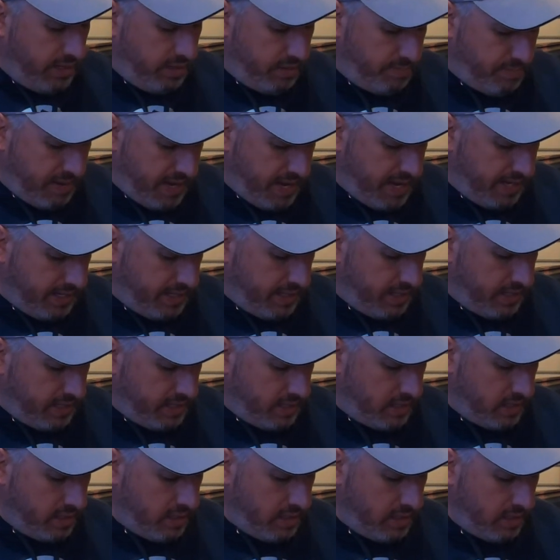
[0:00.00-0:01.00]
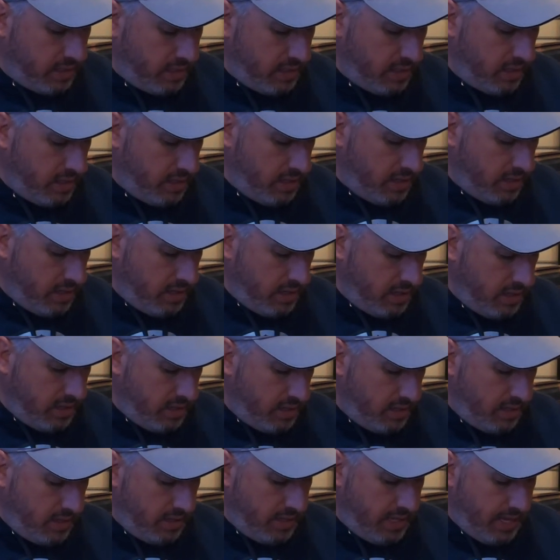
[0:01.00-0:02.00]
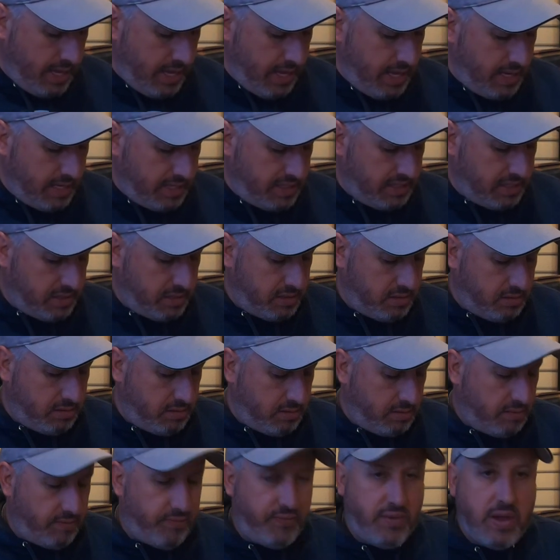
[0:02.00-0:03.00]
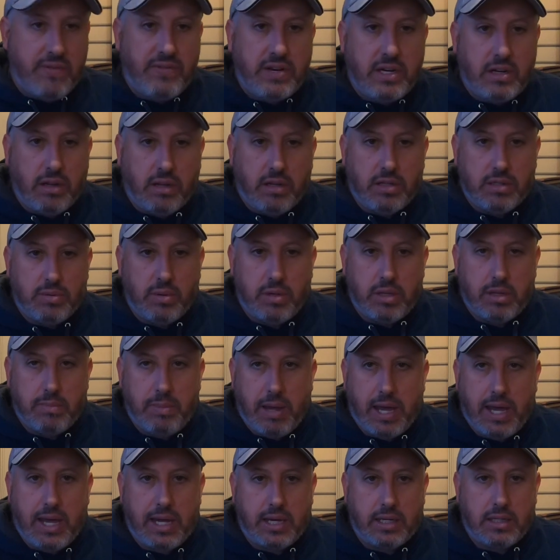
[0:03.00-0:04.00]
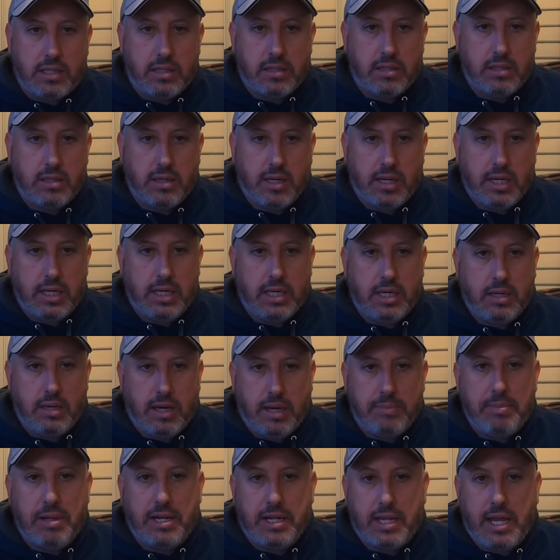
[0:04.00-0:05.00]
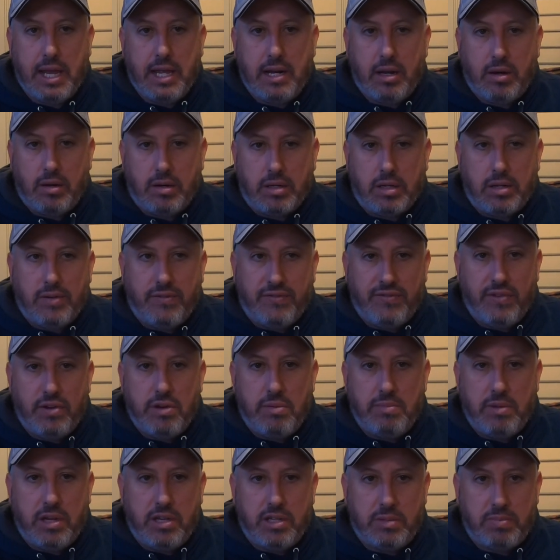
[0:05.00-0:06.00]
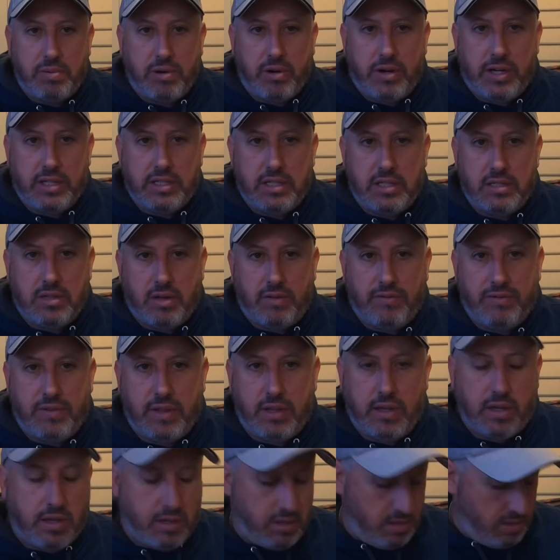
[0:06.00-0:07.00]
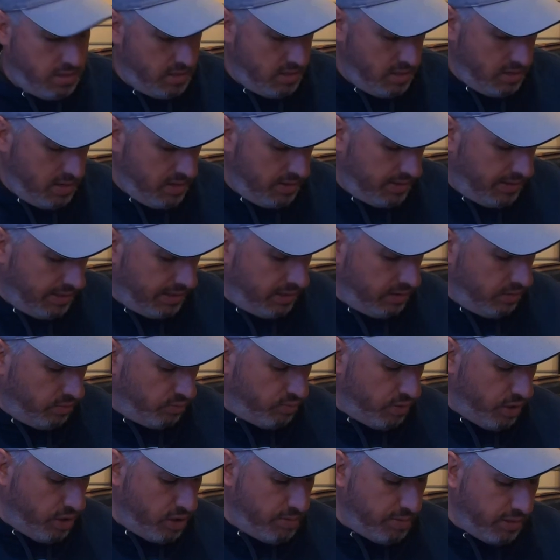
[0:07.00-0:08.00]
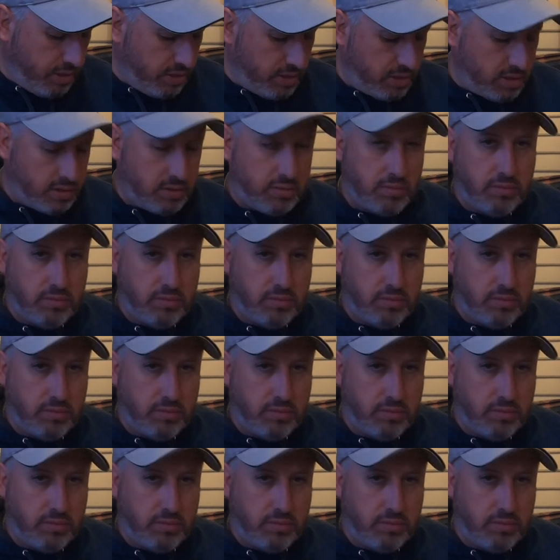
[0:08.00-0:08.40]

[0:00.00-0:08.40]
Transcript: little packet, there's $50 worth of paint. But again, I'll confirm those prices off the little robot